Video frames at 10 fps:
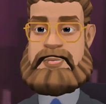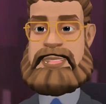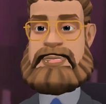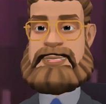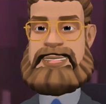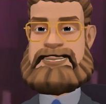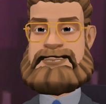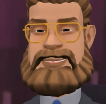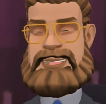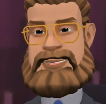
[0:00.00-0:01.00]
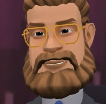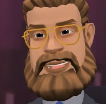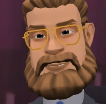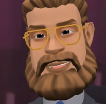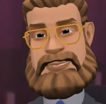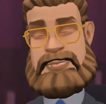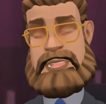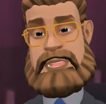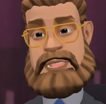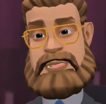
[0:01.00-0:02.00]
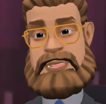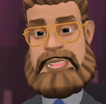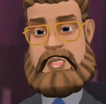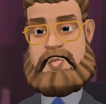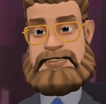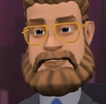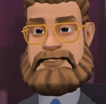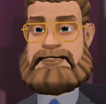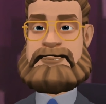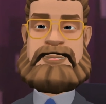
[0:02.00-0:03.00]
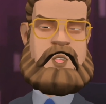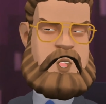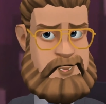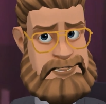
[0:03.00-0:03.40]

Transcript: tonight, Adam from Automation Hangout. You're all